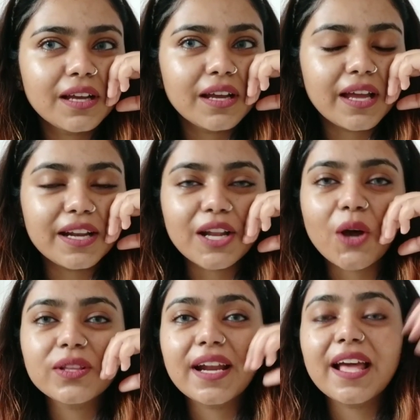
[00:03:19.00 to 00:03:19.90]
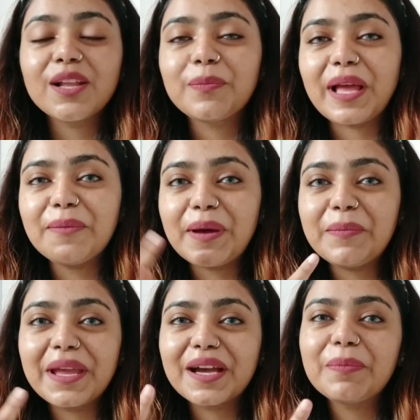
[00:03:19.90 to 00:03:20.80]
And now that I'll apply my
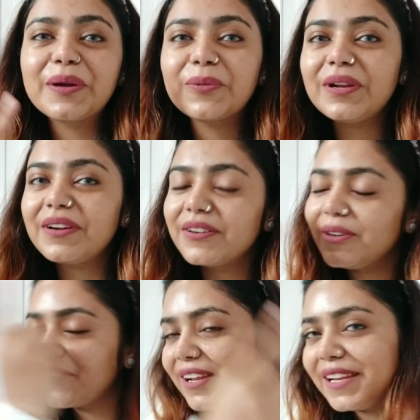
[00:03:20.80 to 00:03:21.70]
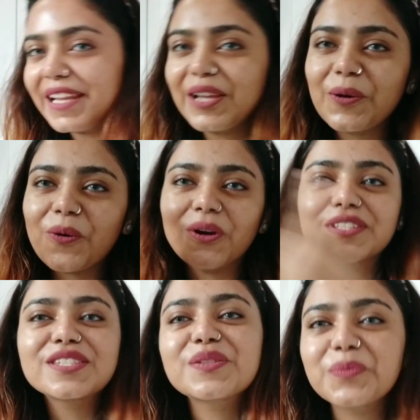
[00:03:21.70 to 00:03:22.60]
makeup, it will really go
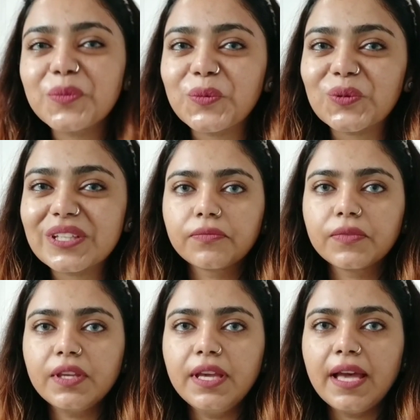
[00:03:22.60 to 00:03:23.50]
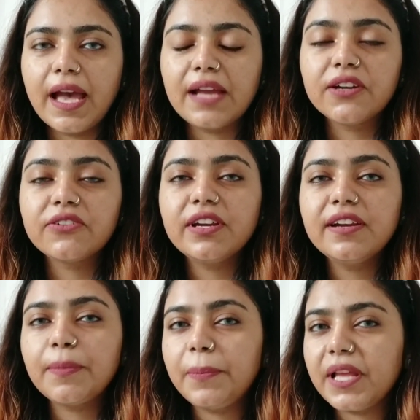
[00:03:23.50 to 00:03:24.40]
on smooth. And it really
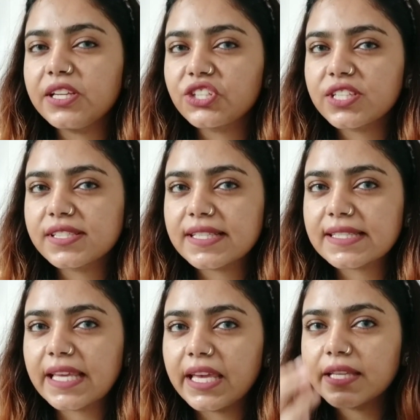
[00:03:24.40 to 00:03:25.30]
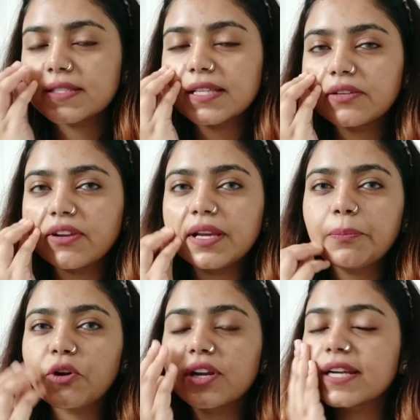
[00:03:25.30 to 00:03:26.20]
replenishes the skin. It really
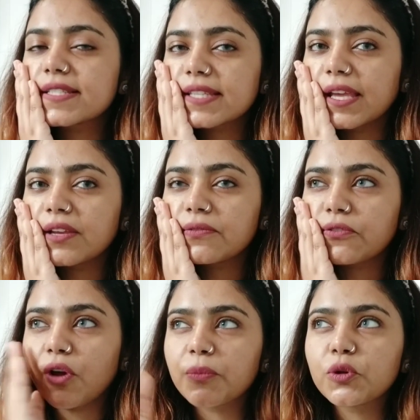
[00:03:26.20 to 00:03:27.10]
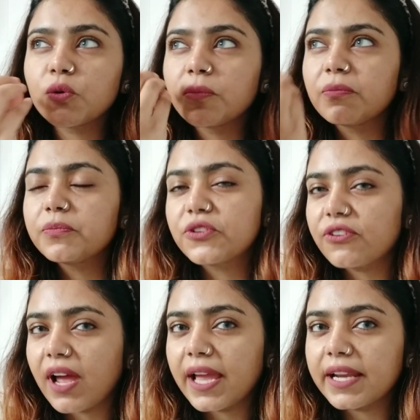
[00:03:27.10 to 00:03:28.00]
protects skin from, you know,
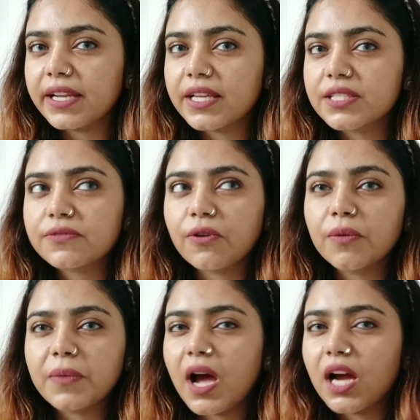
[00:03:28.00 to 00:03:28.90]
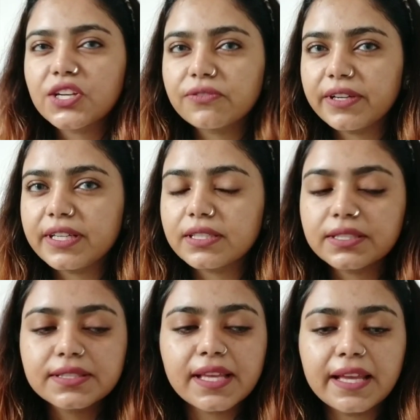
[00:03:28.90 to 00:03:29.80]
dryness, from harsh
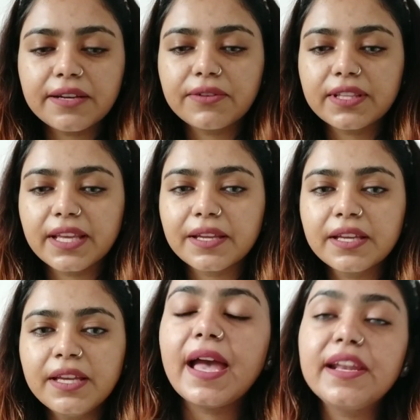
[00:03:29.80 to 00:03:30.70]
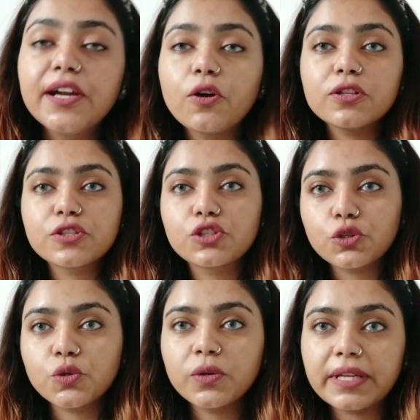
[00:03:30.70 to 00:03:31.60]
winters and everything. And it
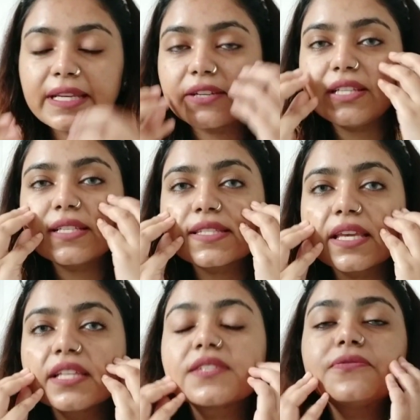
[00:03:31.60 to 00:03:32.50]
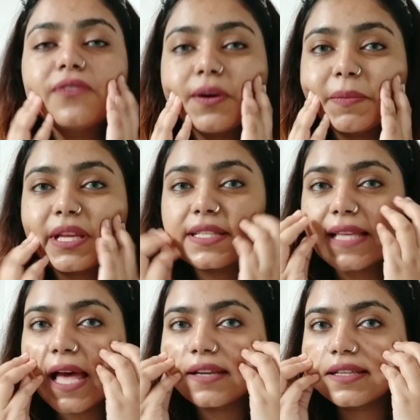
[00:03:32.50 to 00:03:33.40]
also increases skin's firmness
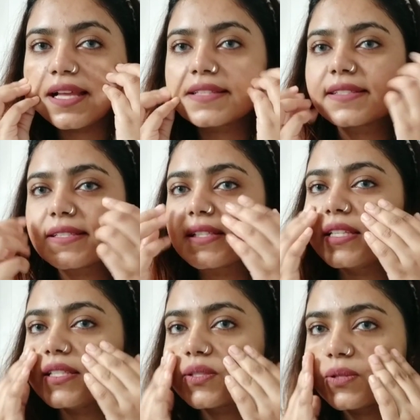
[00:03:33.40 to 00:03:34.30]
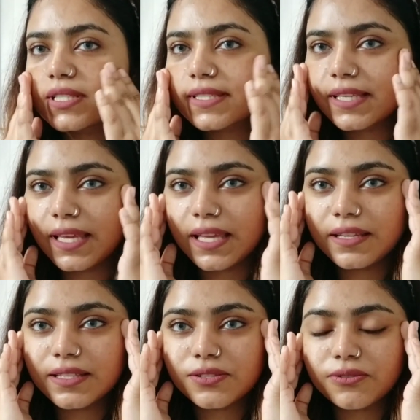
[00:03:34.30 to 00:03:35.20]
and elasticity. So the skin
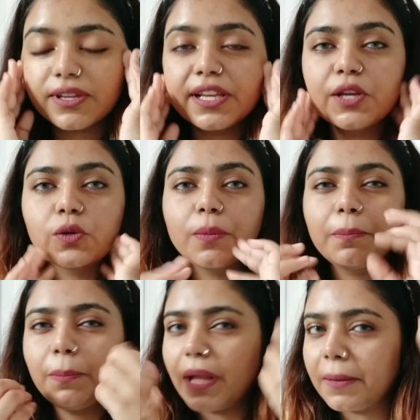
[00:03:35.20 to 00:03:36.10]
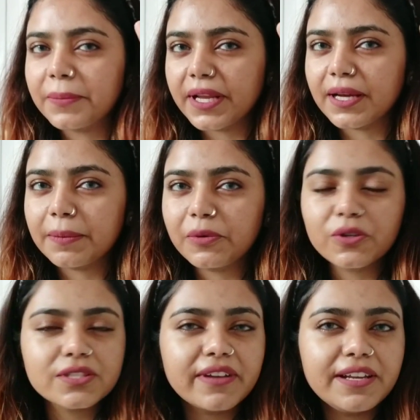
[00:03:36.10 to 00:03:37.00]
is really, you know, plumped up,
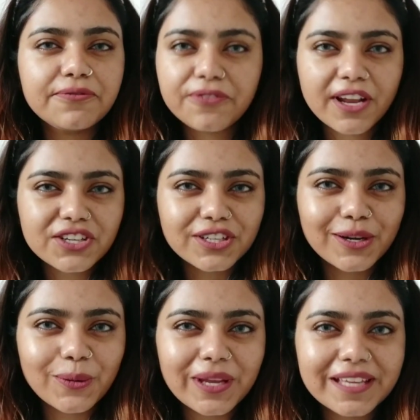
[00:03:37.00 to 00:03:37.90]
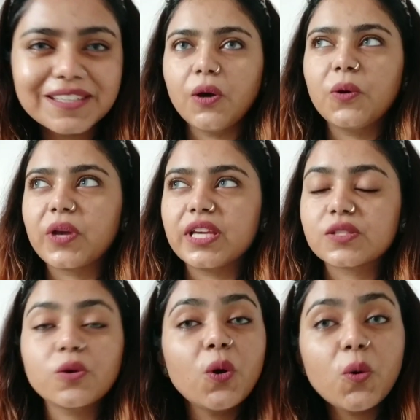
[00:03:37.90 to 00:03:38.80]
looks really fresh, glowing. Okay,
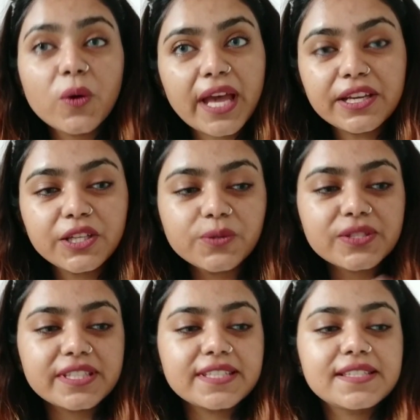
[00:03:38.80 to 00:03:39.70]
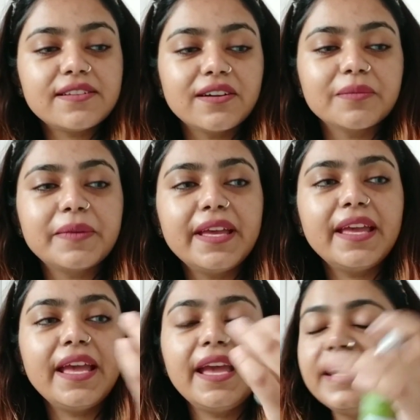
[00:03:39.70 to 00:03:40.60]
so who can use this serum?
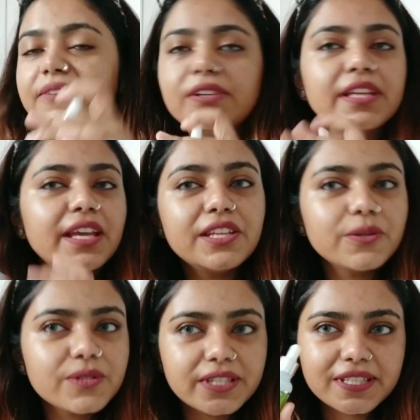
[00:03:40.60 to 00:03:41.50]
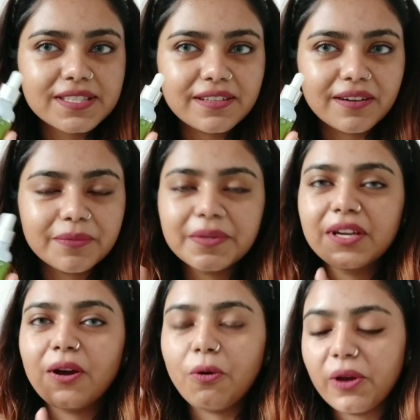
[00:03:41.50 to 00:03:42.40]
Anyone can use this serum.
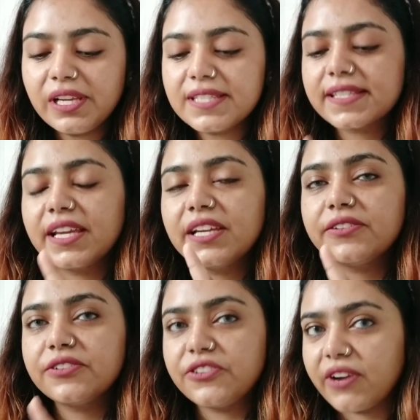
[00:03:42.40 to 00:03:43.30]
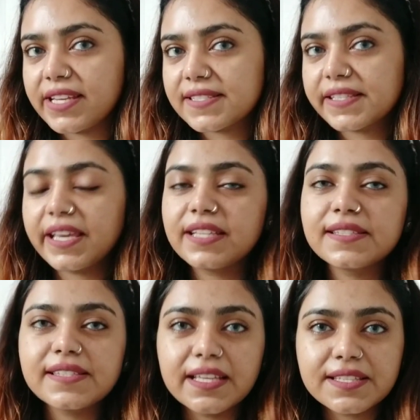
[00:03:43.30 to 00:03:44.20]
Oily skin, dry skin,
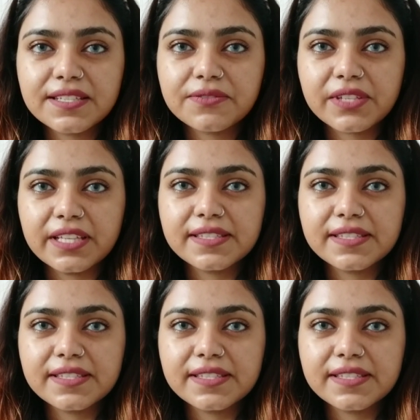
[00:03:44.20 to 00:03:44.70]
sensitive skin.